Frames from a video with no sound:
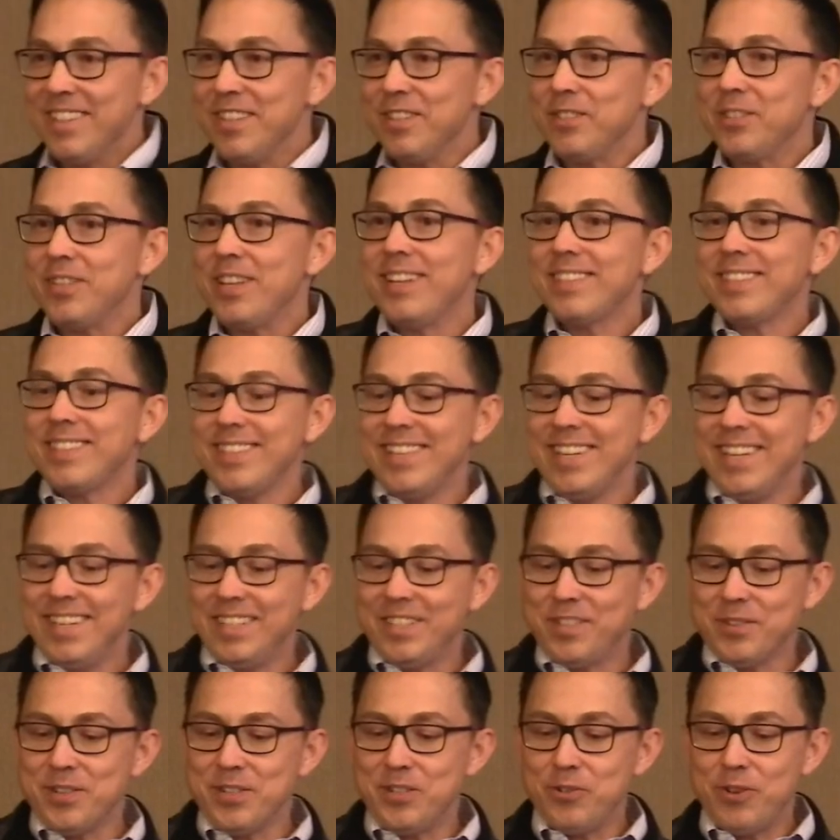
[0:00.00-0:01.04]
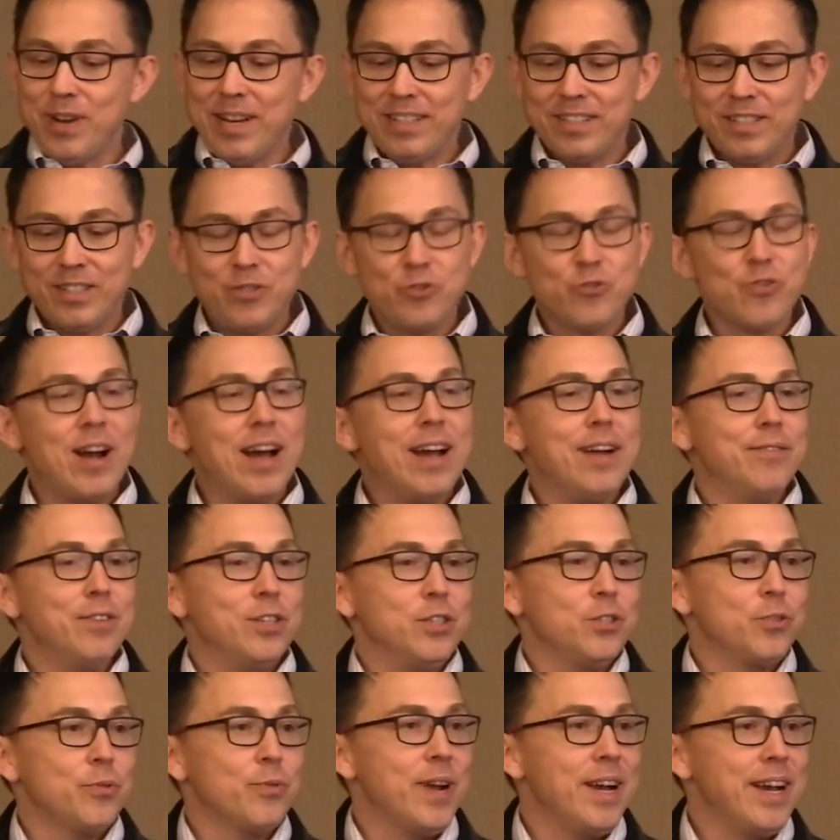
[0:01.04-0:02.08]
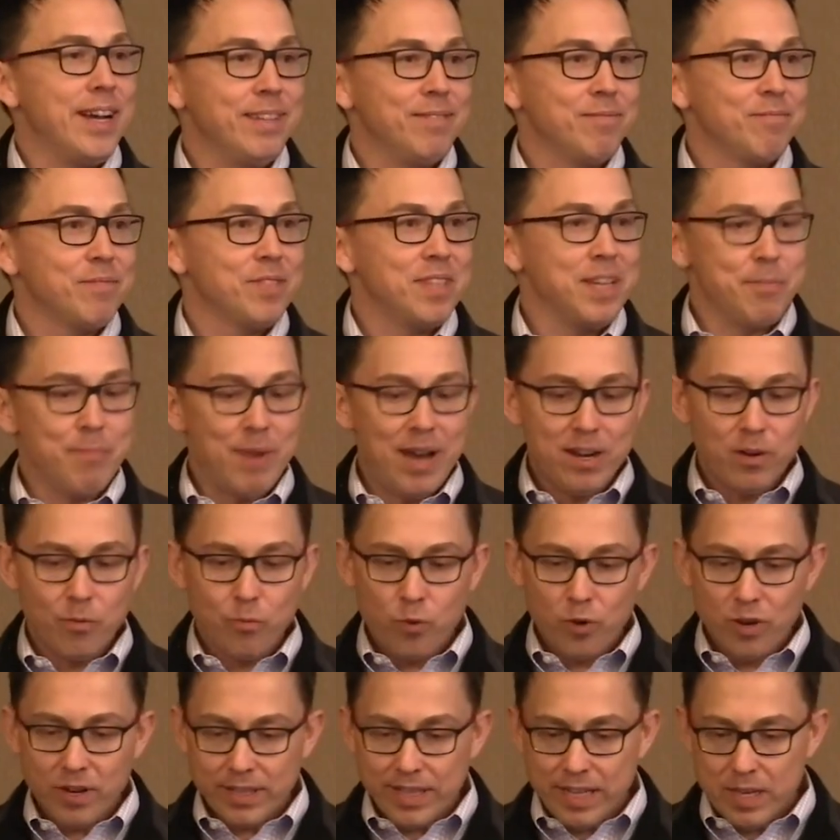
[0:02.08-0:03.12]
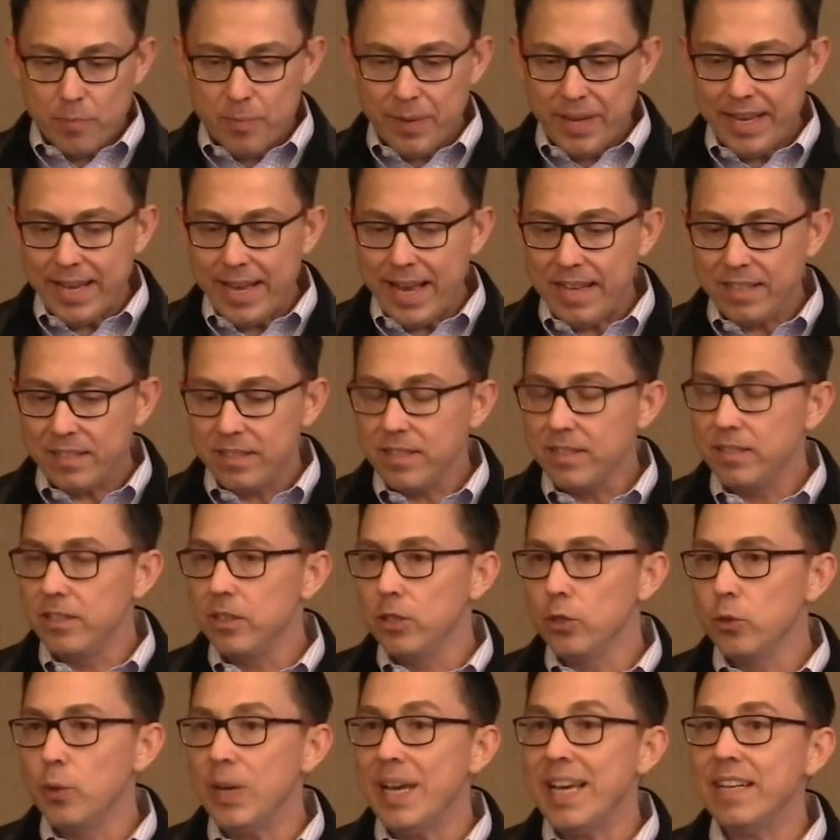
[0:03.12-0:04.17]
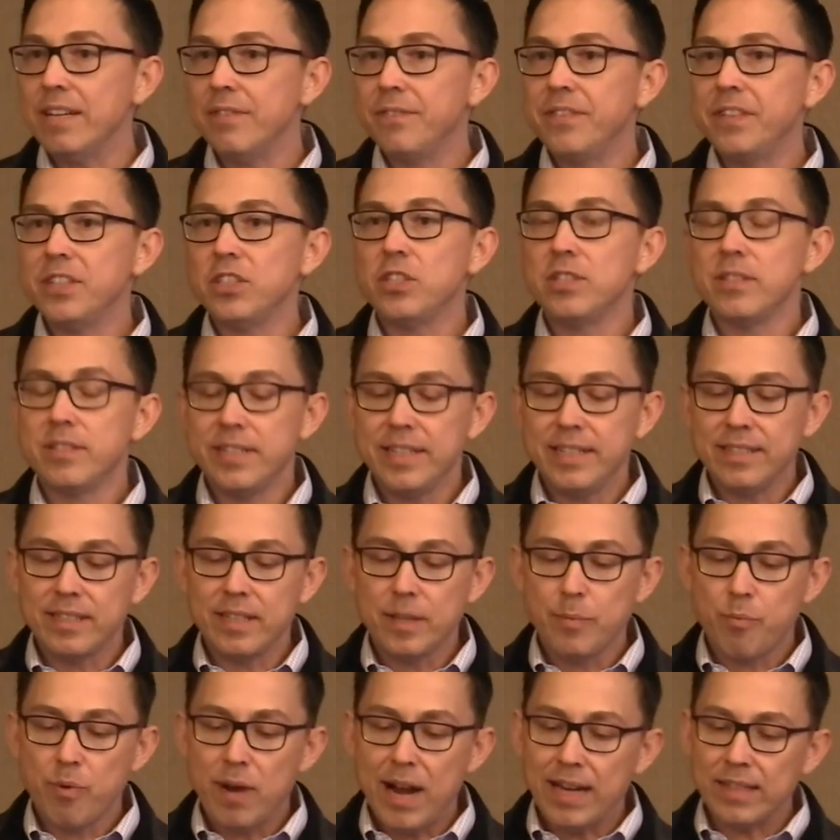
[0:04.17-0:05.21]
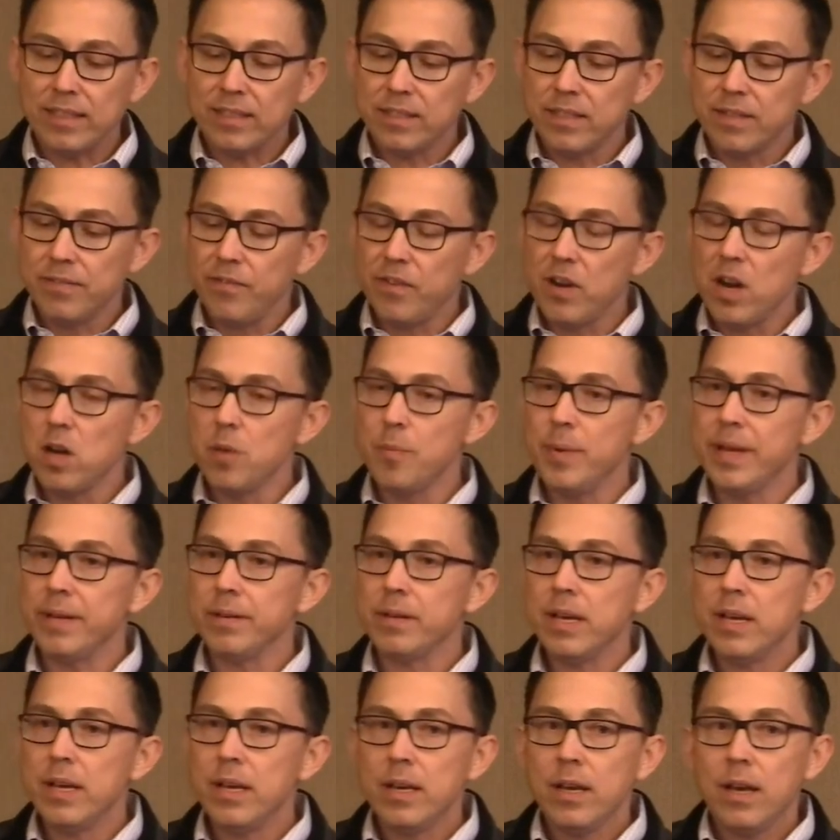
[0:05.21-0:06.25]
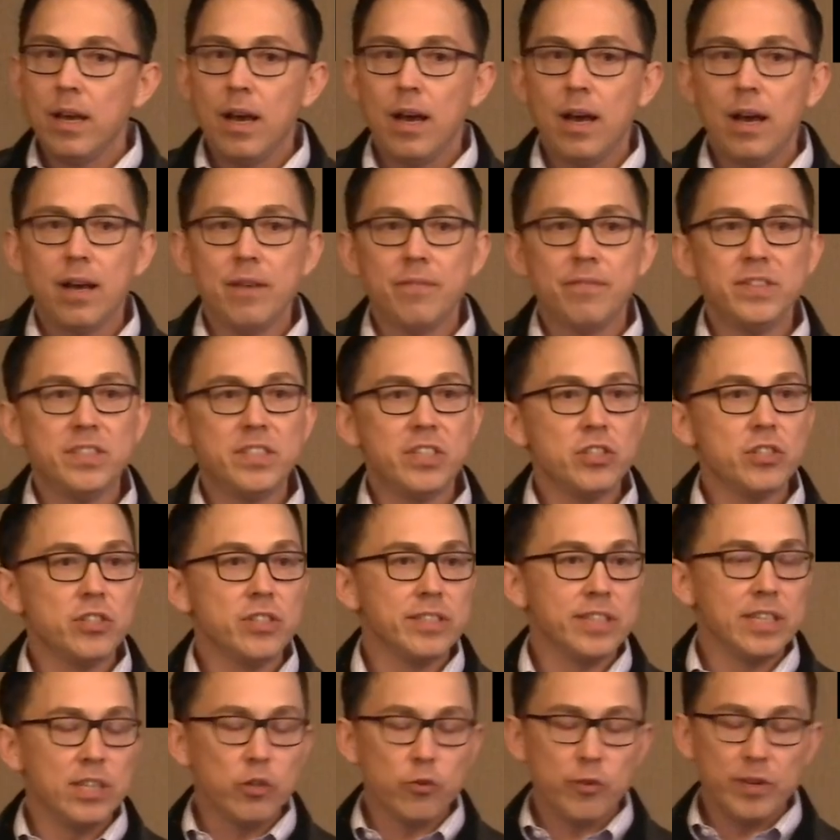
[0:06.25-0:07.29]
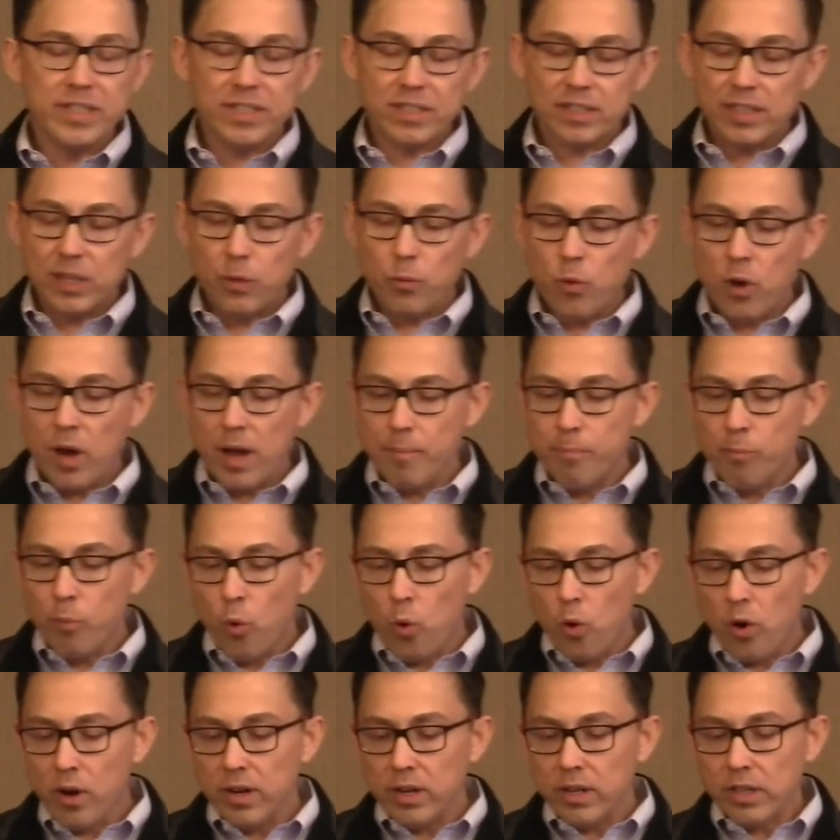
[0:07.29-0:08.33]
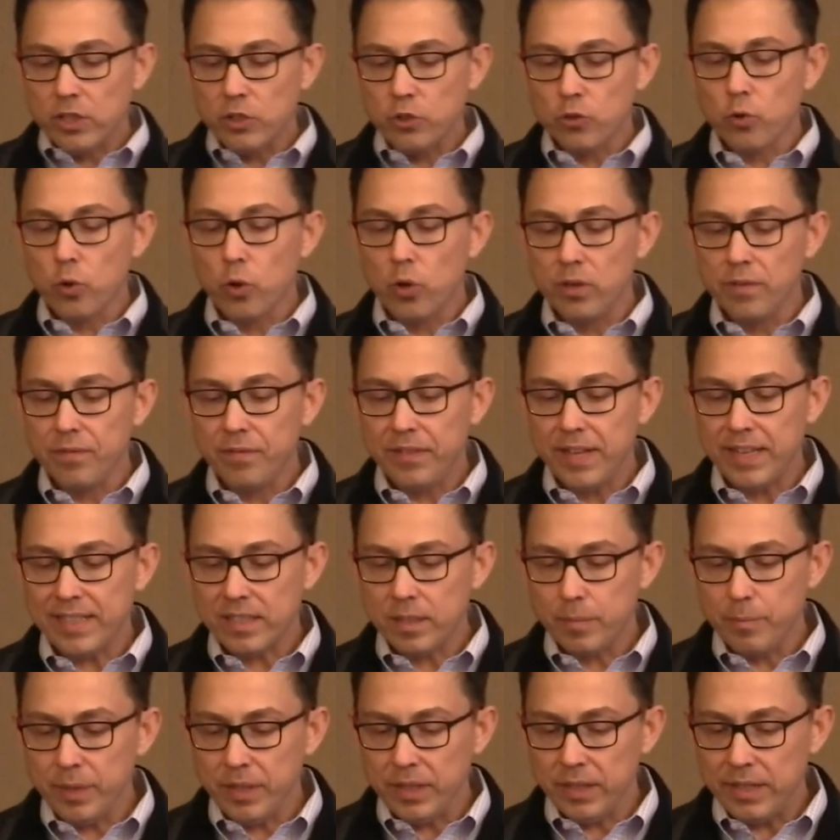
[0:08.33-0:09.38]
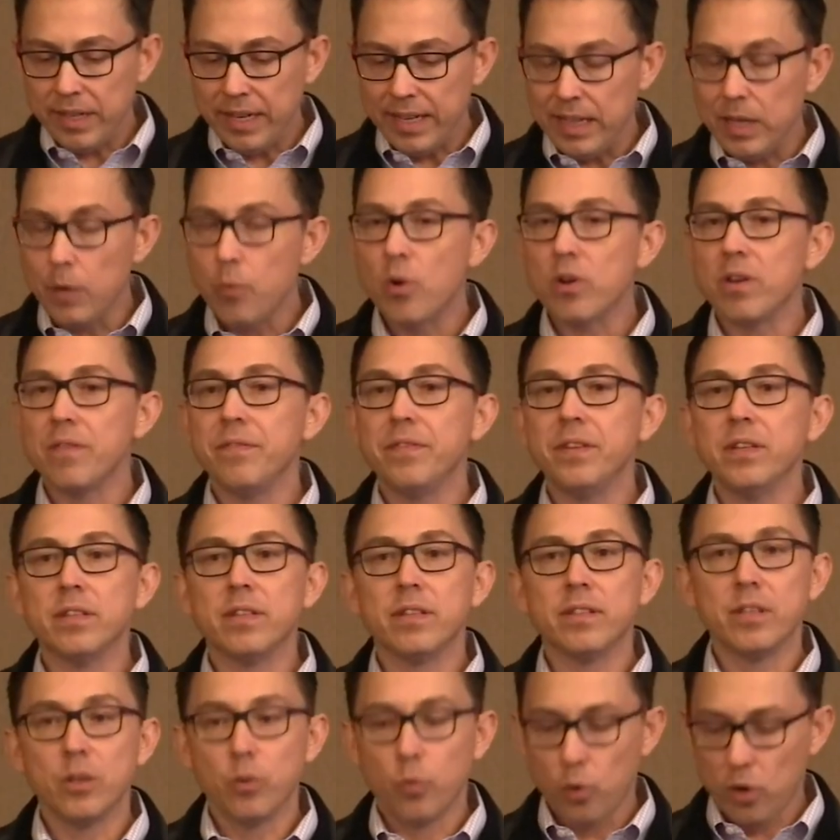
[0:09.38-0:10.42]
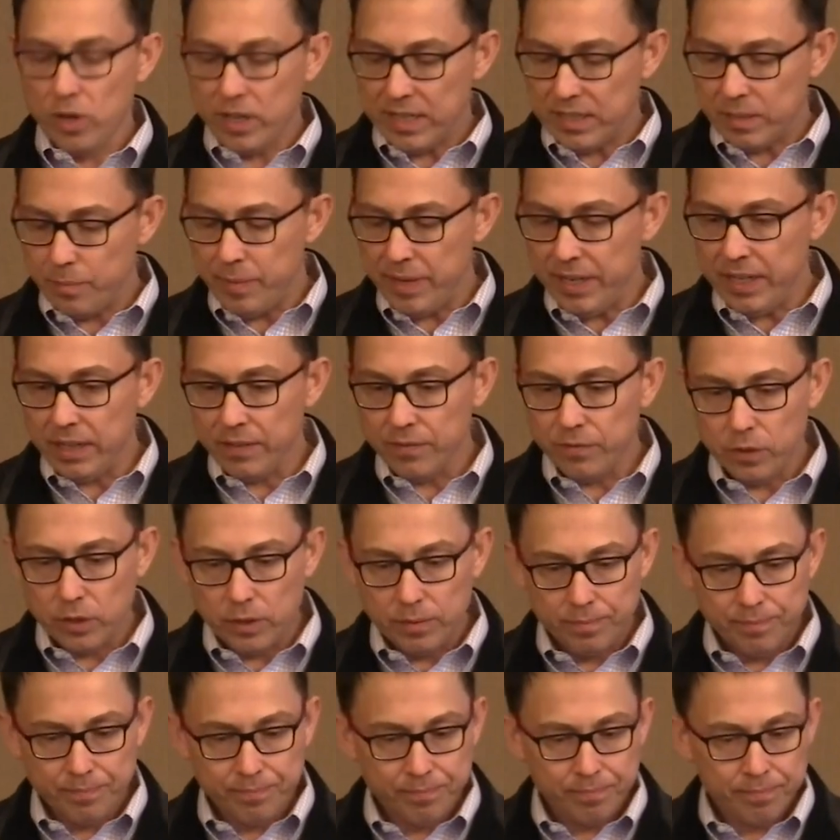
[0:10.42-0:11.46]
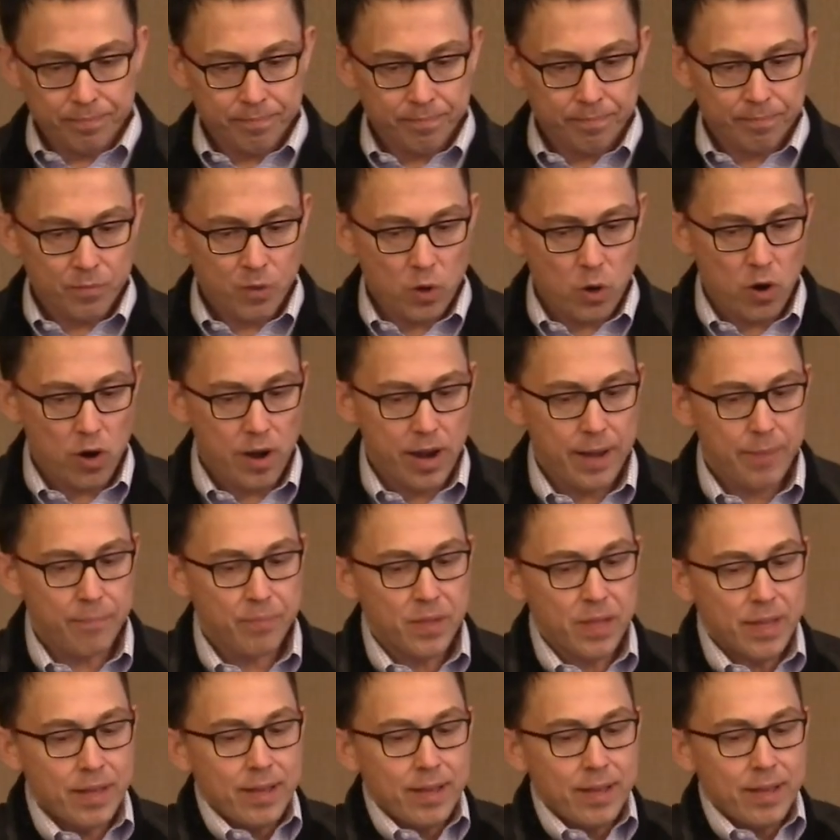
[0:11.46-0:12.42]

there's thus a need to address the drivers right the amount of work that you're being asked to do inefficiencies in the practice environment uh, physicians increasingly want more control and flexibility, and they want to feel that their work is meaningful. All right?